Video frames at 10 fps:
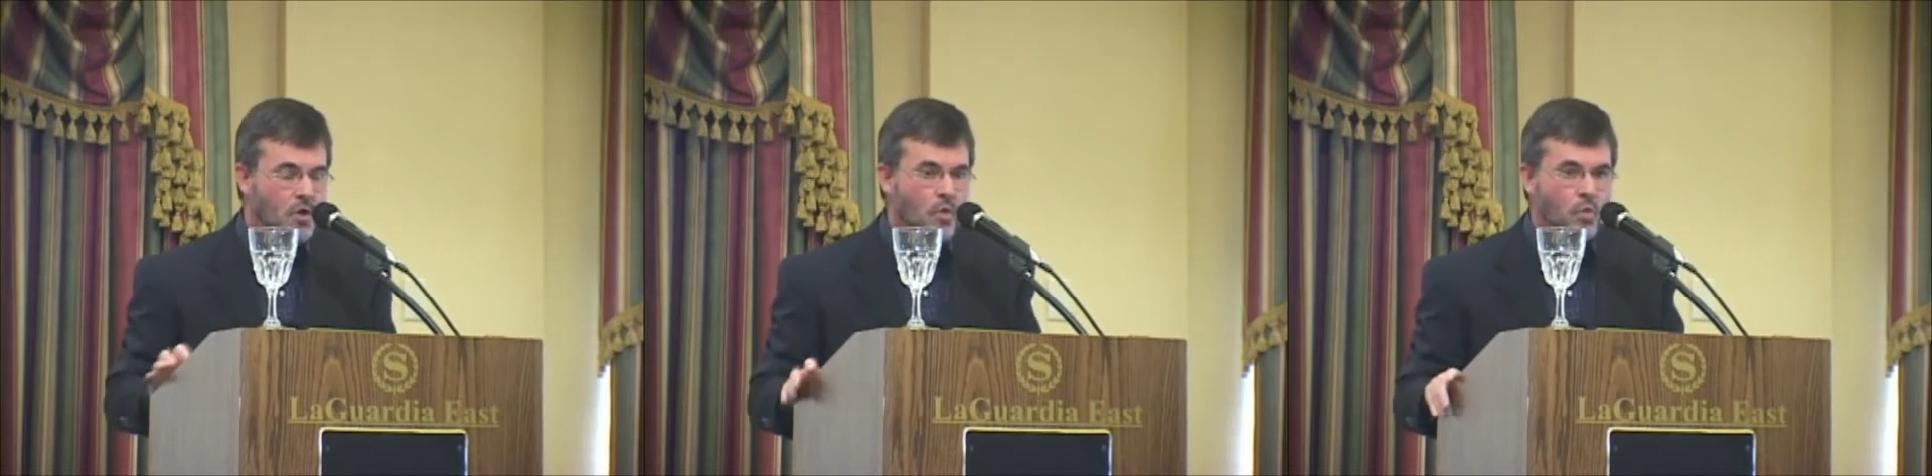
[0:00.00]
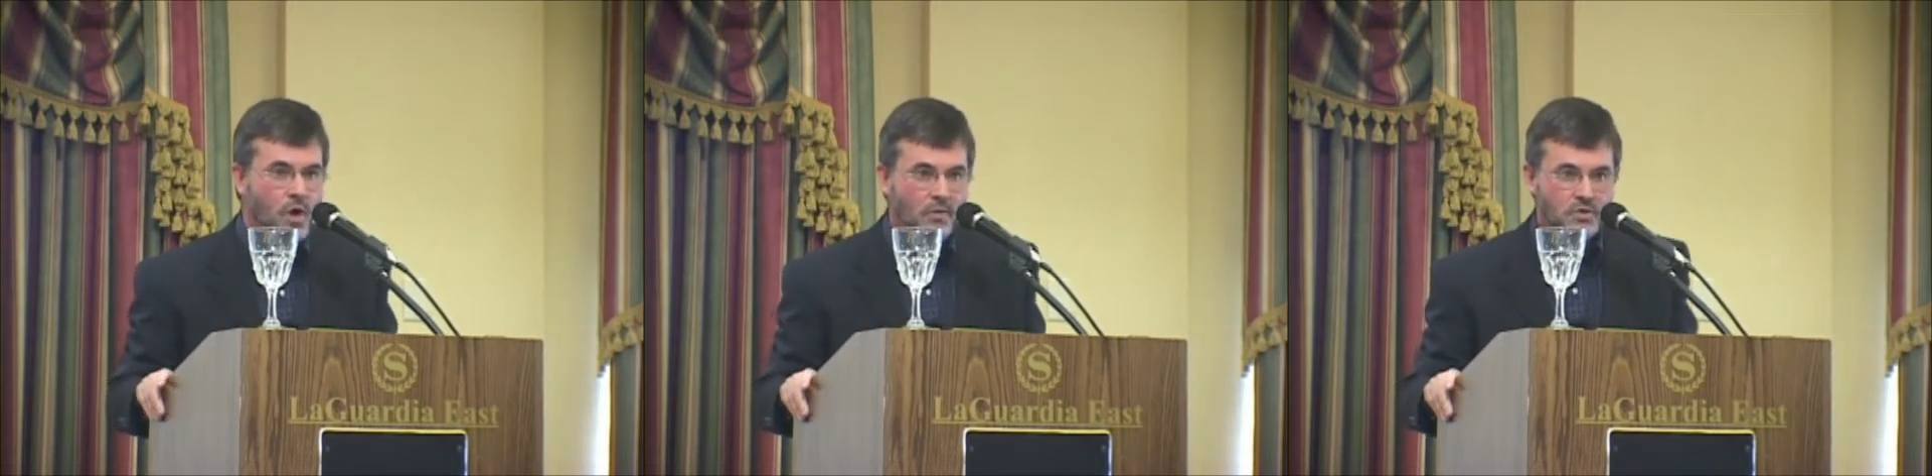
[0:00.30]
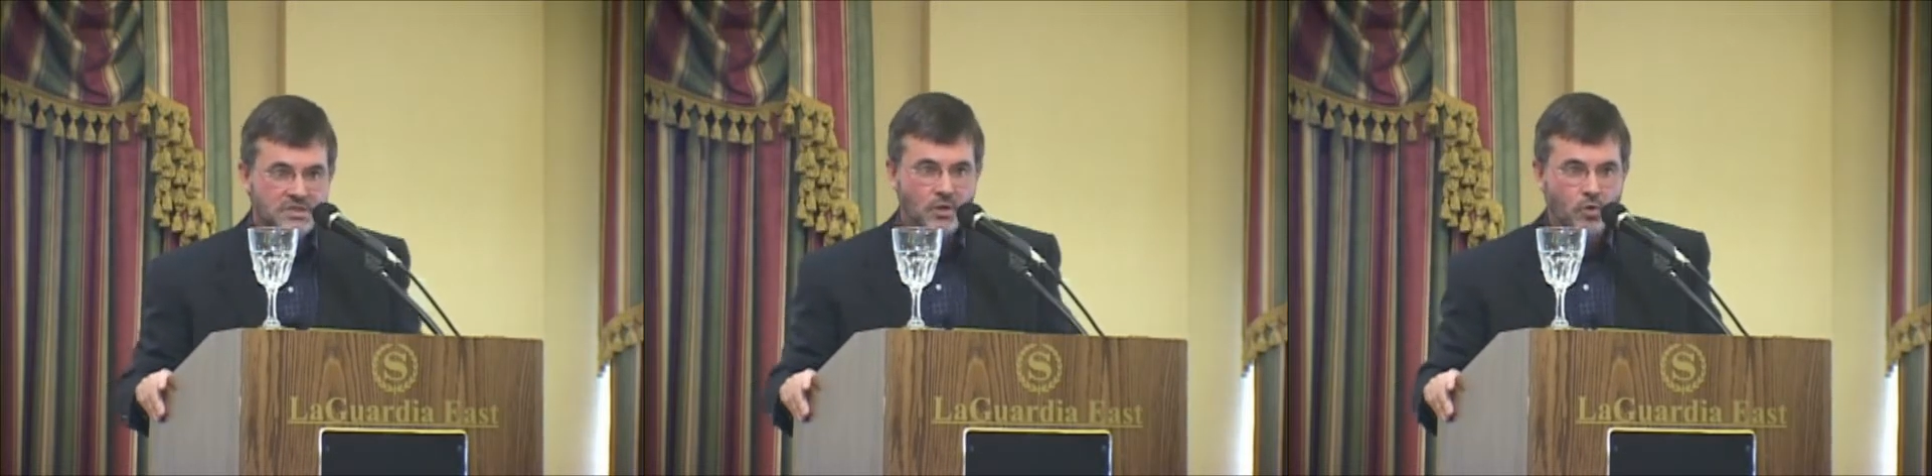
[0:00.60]
One
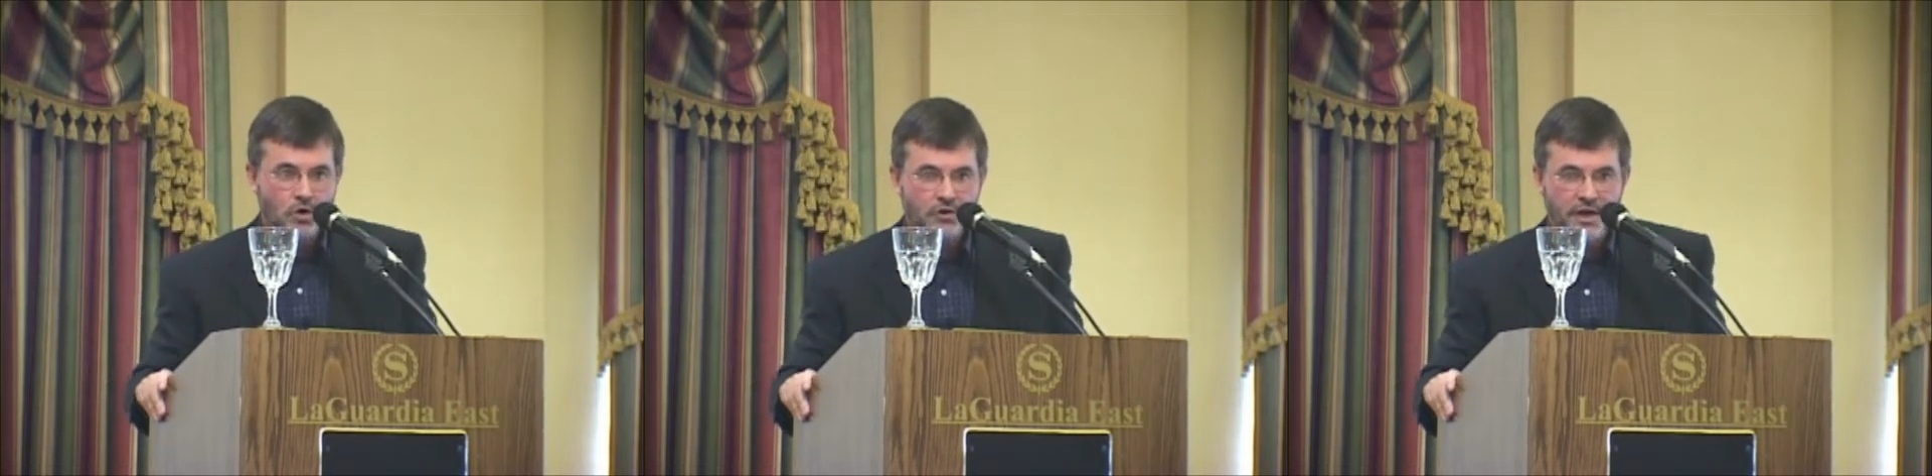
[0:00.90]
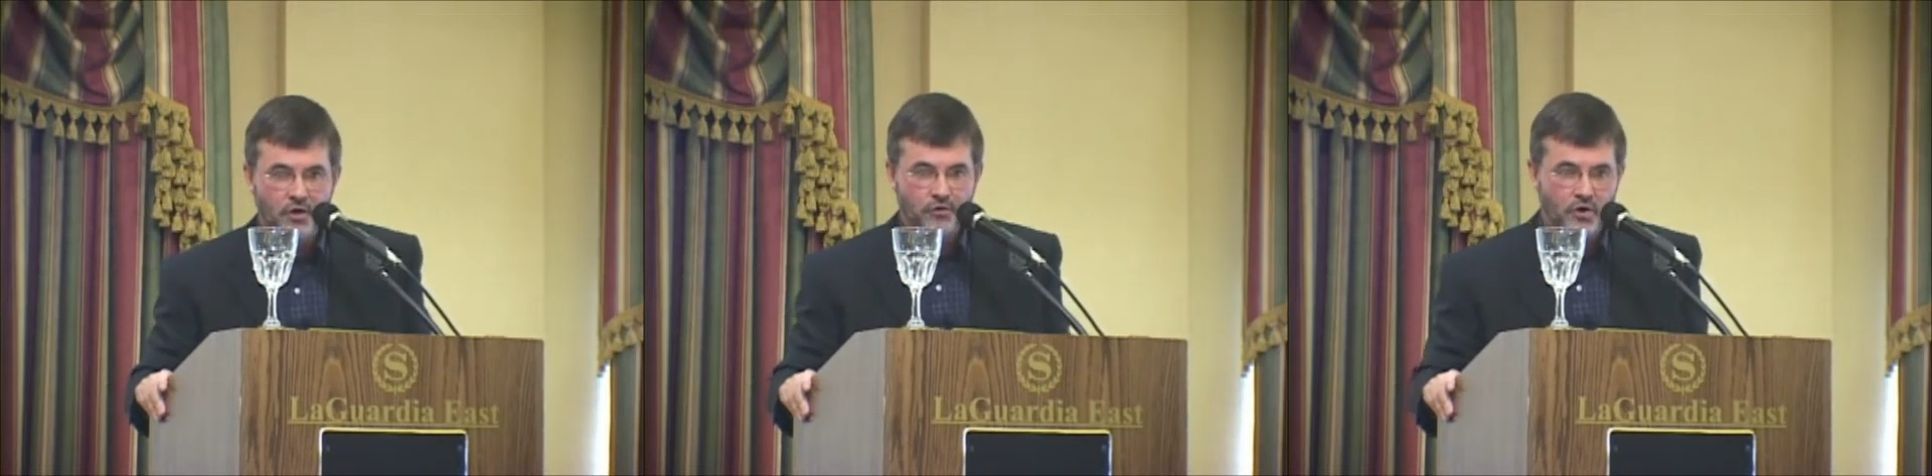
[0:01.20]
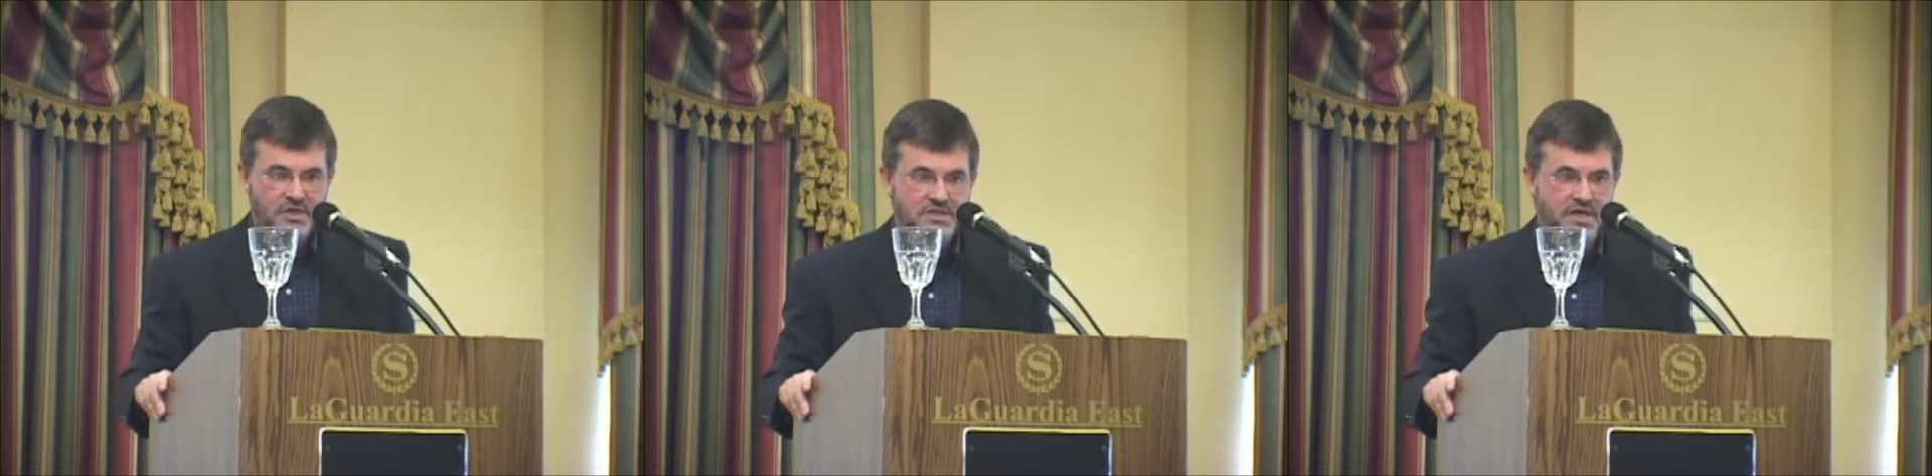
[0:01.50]
was the World Health
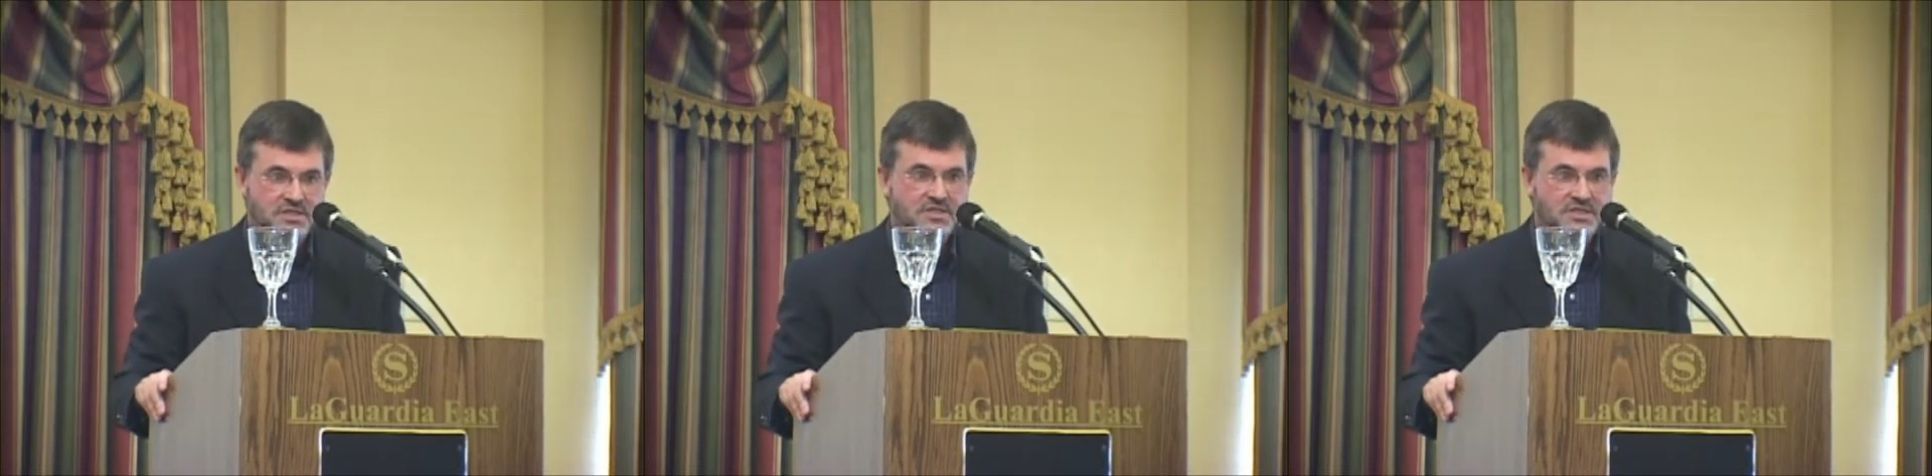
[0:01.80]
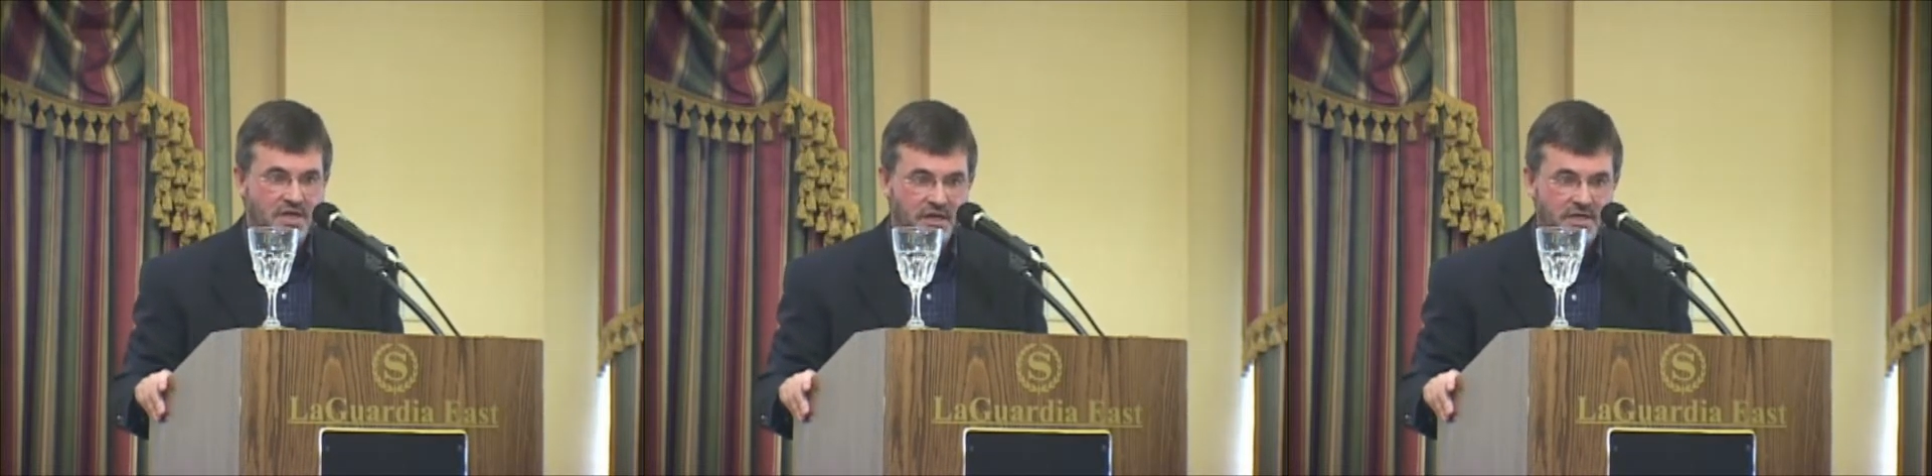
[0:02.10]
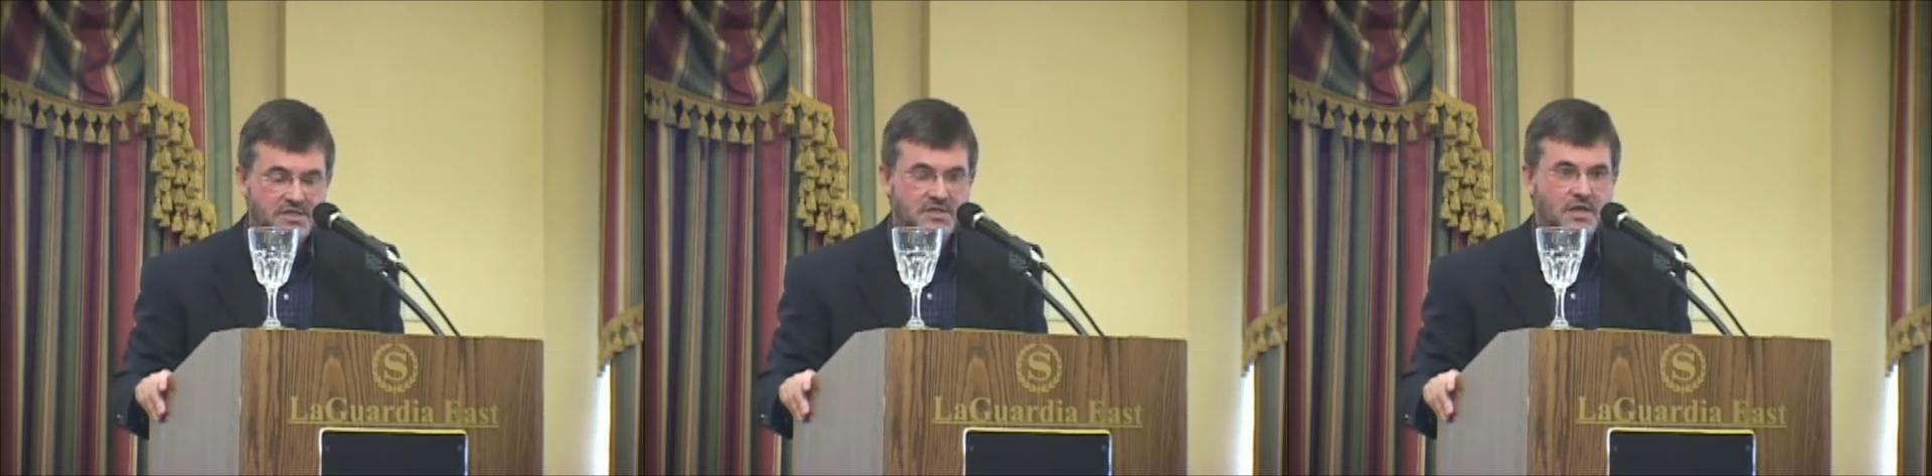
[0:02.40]
Organization
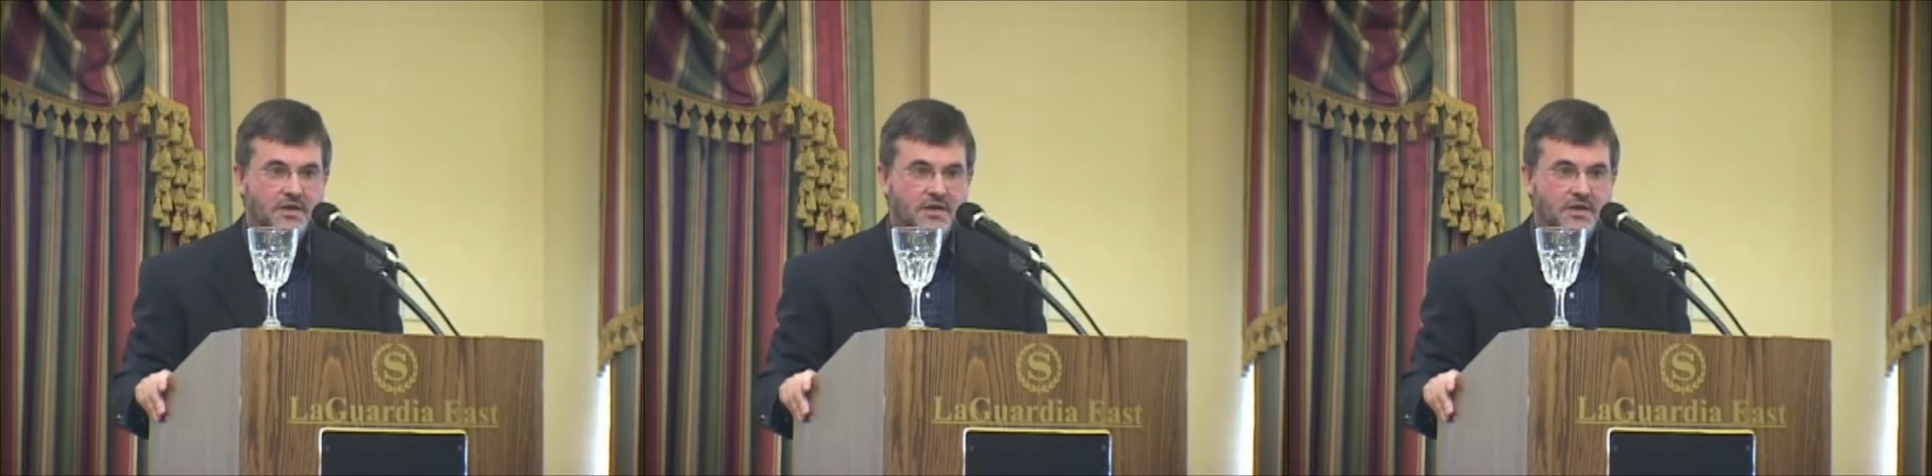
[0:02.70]
studies